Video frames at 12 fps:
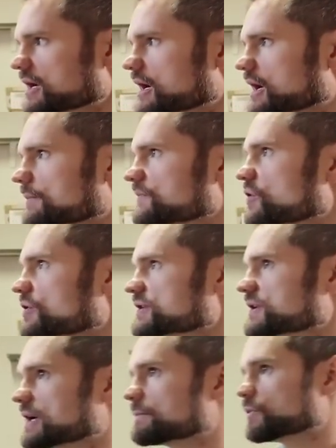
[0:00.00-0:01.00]
I've
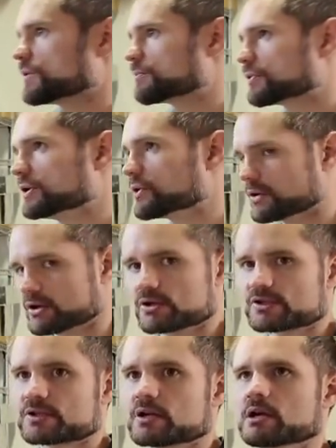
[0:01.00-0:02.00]
noticed like with
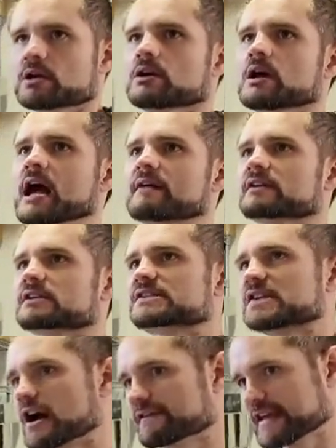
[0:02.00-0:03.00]
pre-orders, having
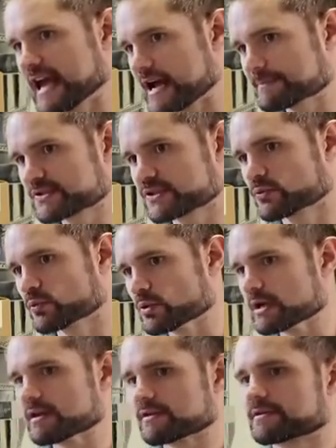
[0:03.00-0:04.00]
soft caps
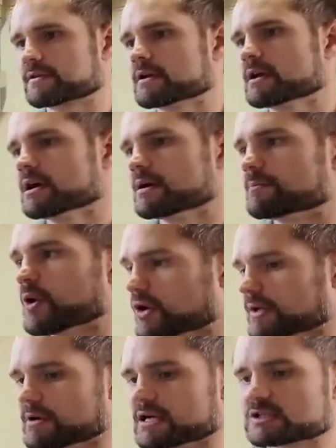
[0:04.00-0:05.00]
with
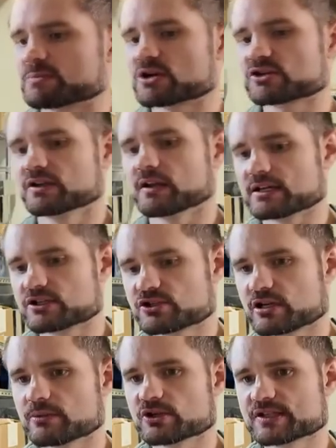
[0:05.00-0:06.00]
Pokemon, especially like
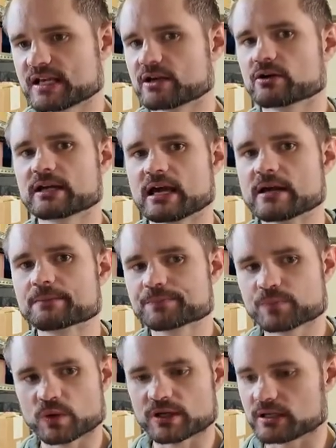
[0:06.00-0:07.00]
distributors saying, okay,
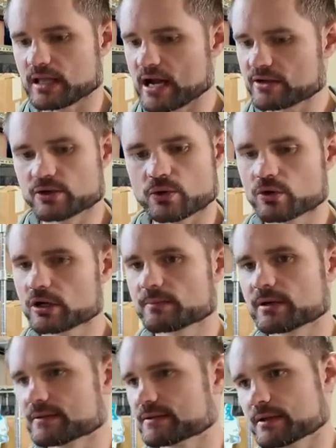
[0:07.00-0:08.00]
we're going to allow you to order,
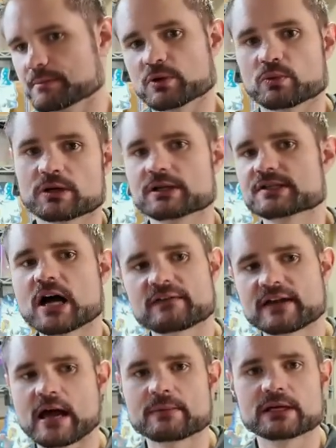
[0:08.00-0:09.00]
but we're going to
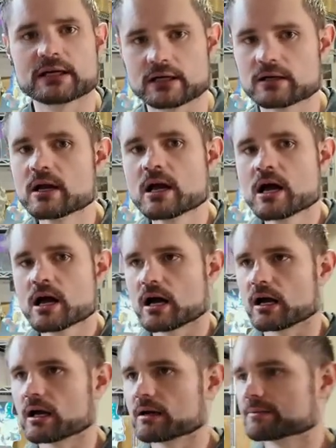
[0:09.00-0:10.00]
soft cap it here.
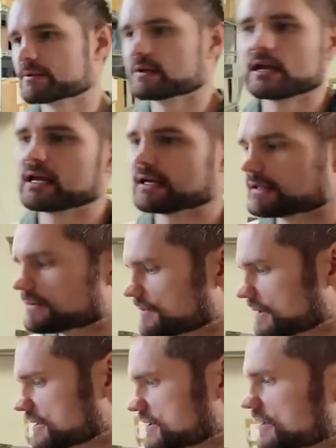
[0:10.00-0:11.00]
And
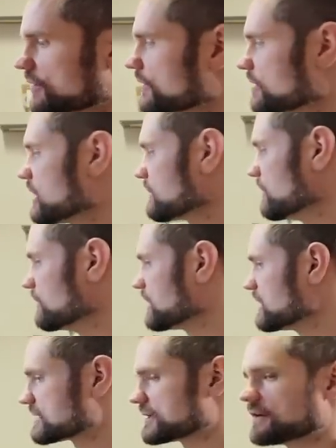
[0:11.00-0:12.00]
because they know they're not going to be able to
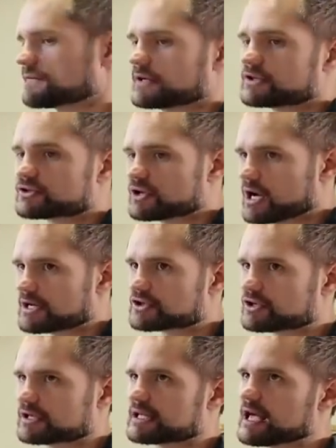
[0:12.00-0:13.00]
get stuff like
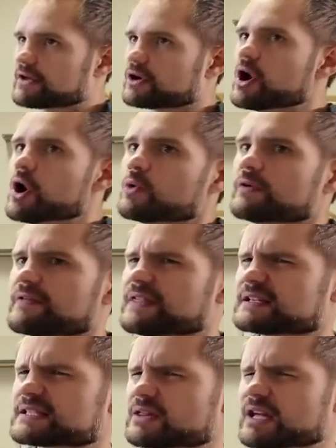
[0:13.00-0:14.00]
Journey Together. We had
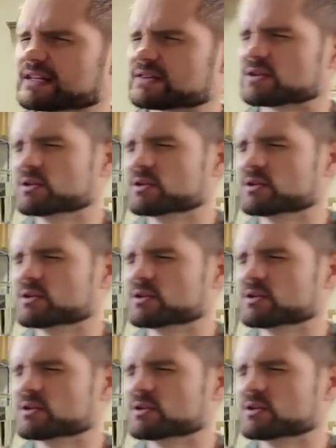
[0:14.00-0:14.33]
things that like